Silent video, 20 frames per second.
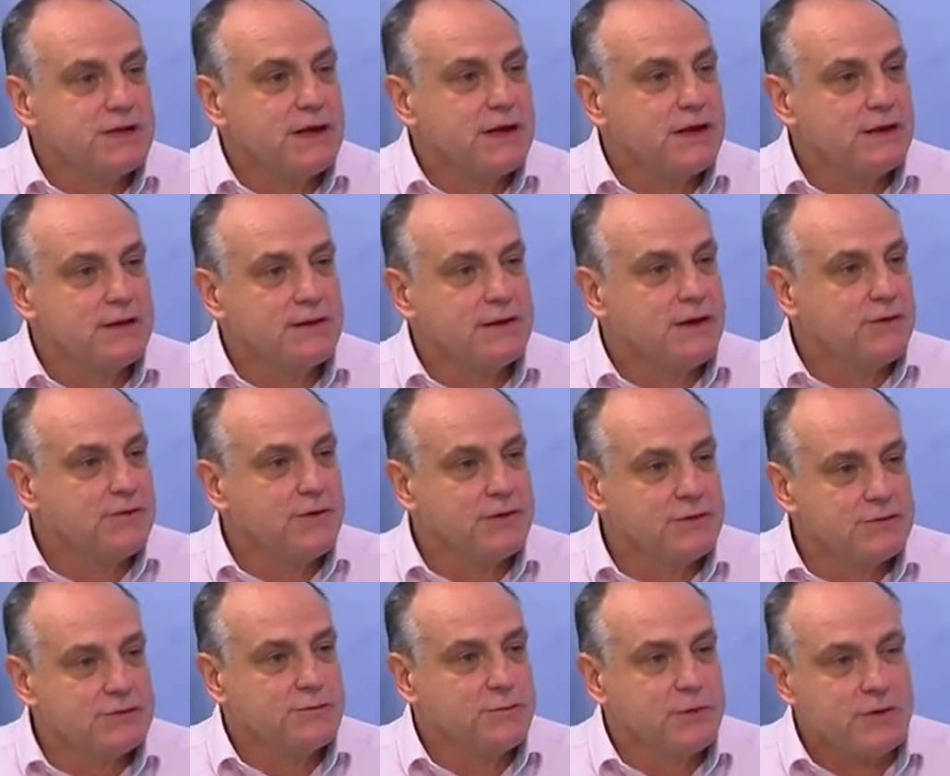and they
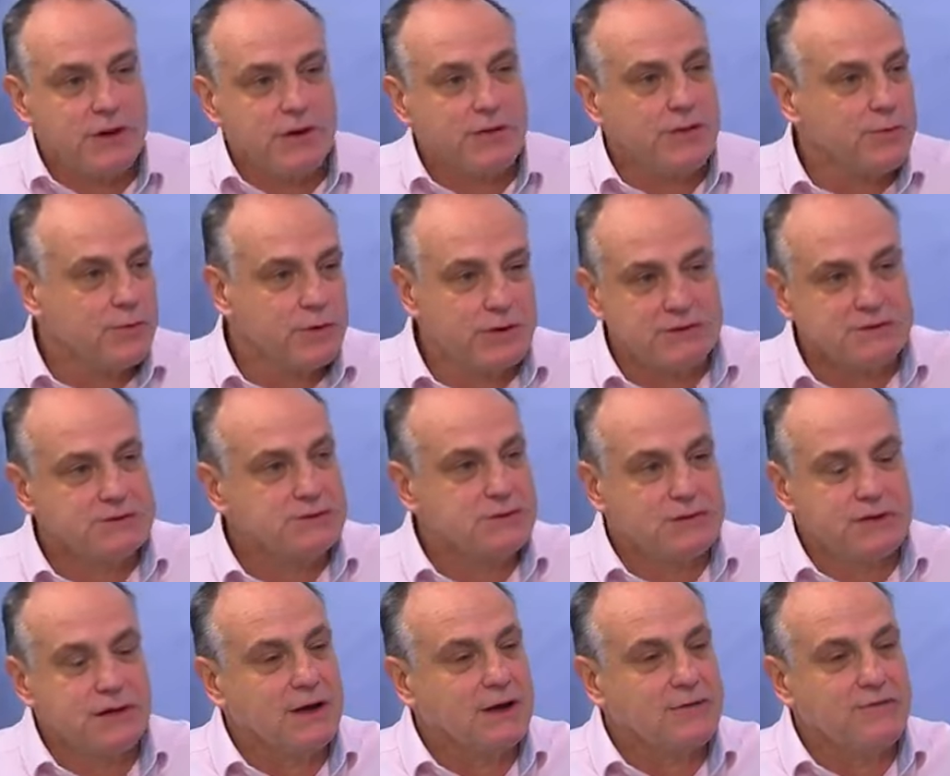wrote the book, and the book's
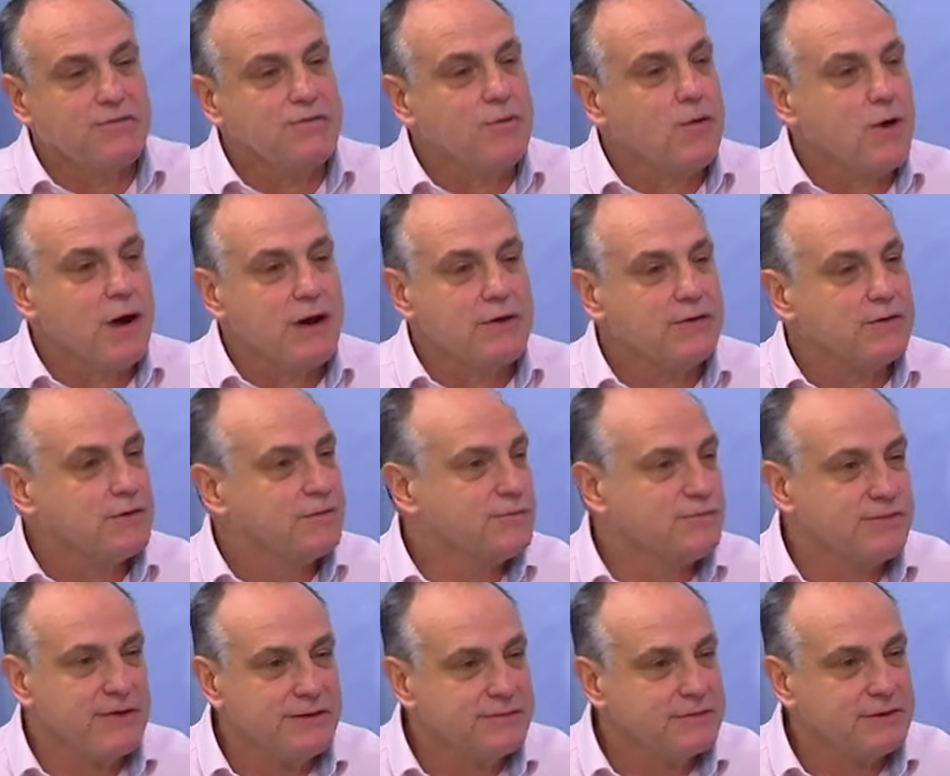got like 400 or
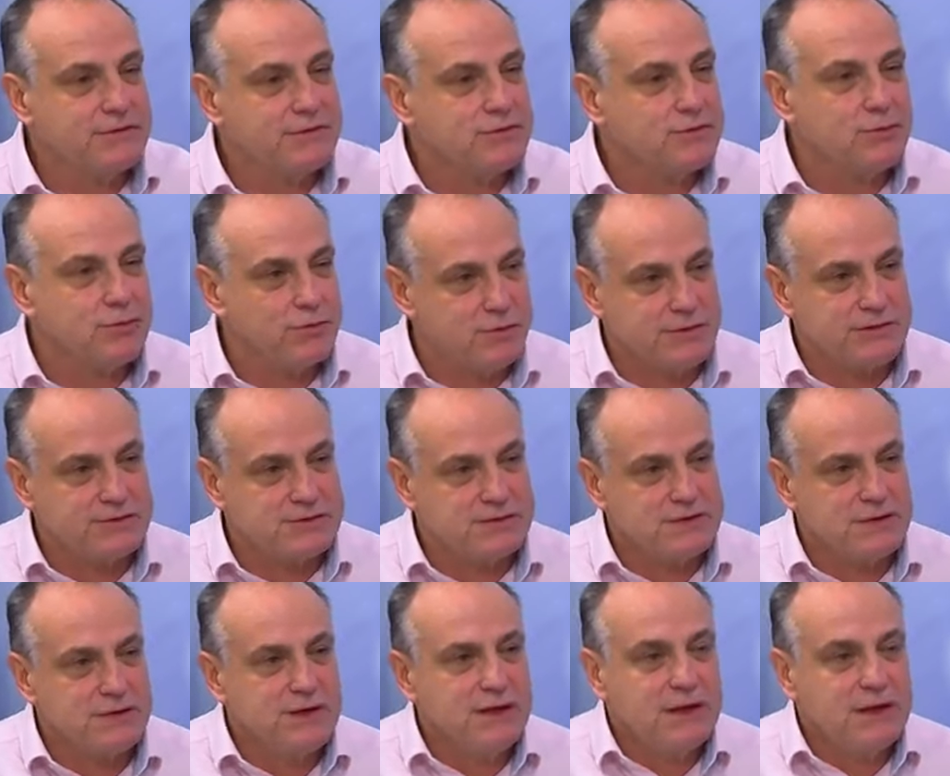500 authors.